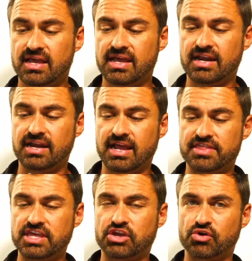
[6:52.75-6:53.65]
and I
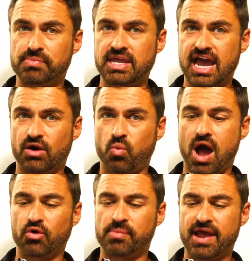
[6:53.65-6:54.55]
think you'll be kind of
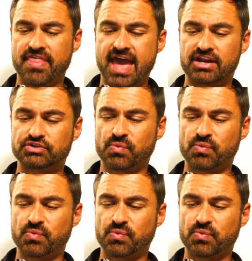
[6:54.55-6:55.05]
wowed by that as